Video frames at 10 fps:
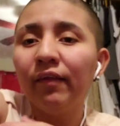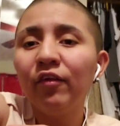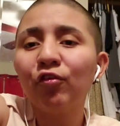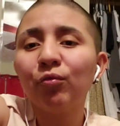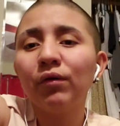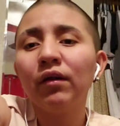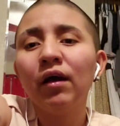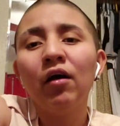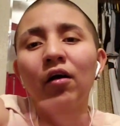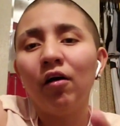And this one,
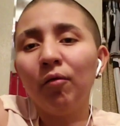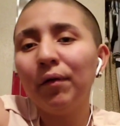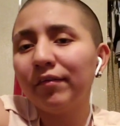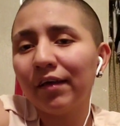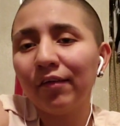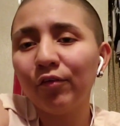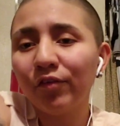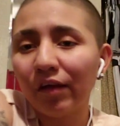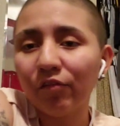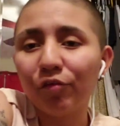all my
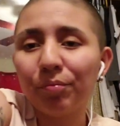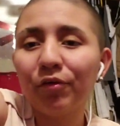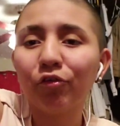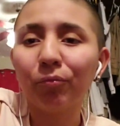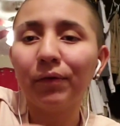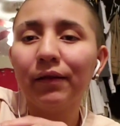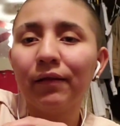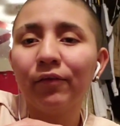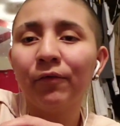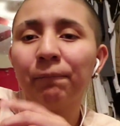tattoos have a special
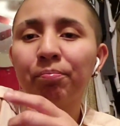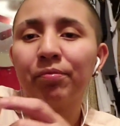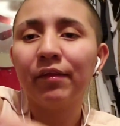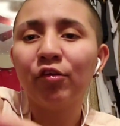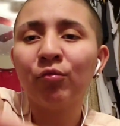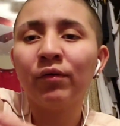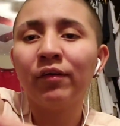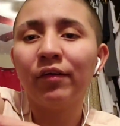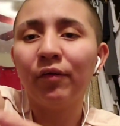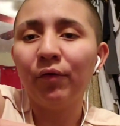meaning though. This
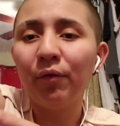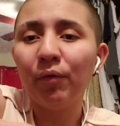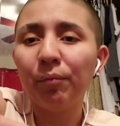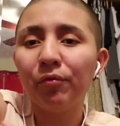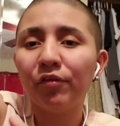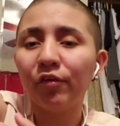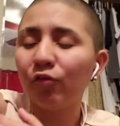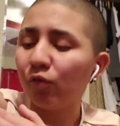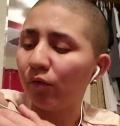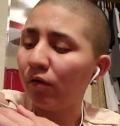one, it
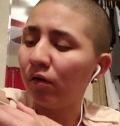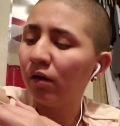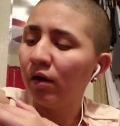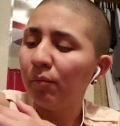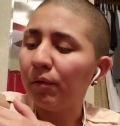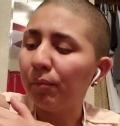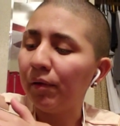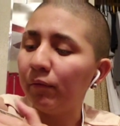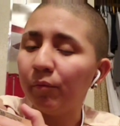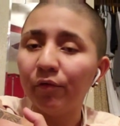represents for my
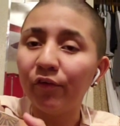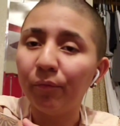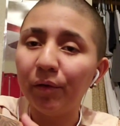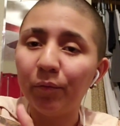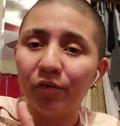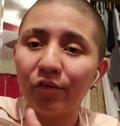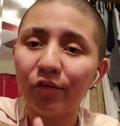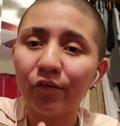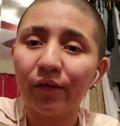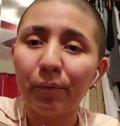baby brother, baby
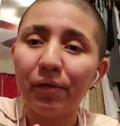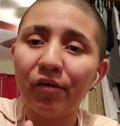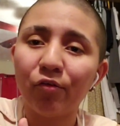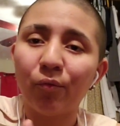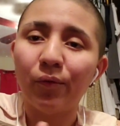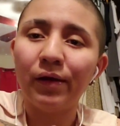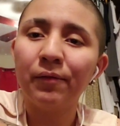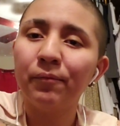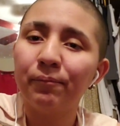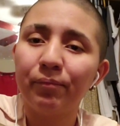sister that passed
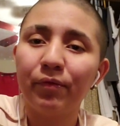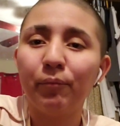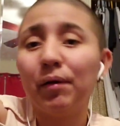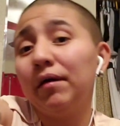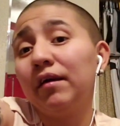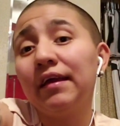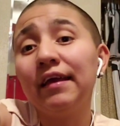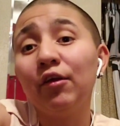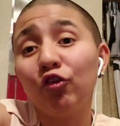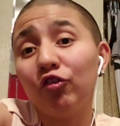away.
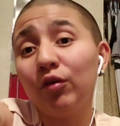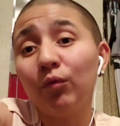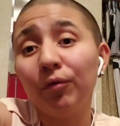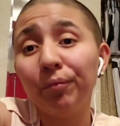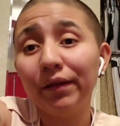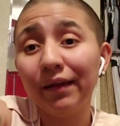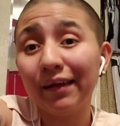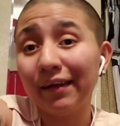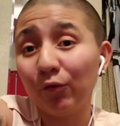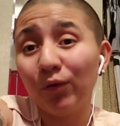He or she would have
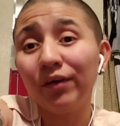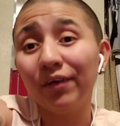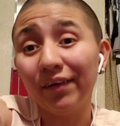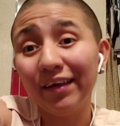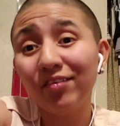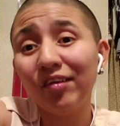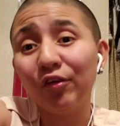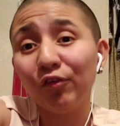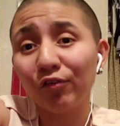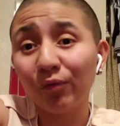been going on
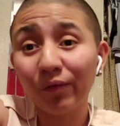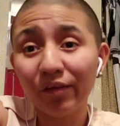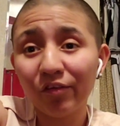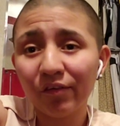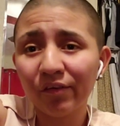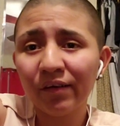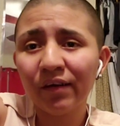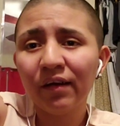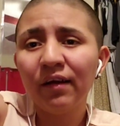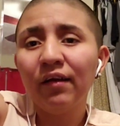19 years old this year
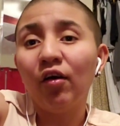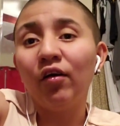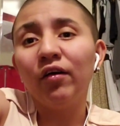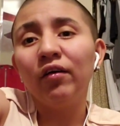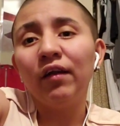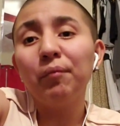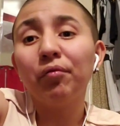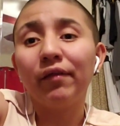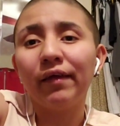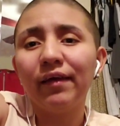on
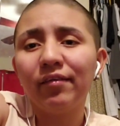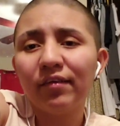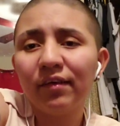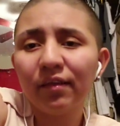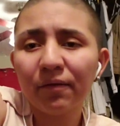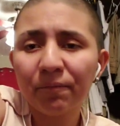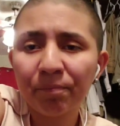April the 18th.